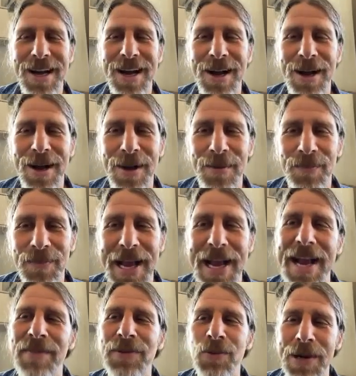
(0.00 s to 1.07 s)
I
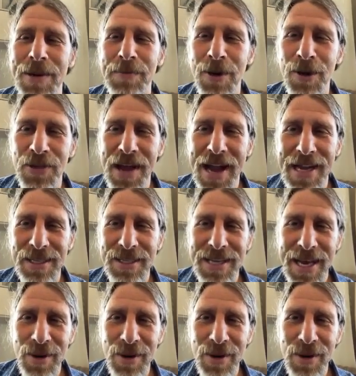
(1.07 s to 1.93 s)
have to wear both hats.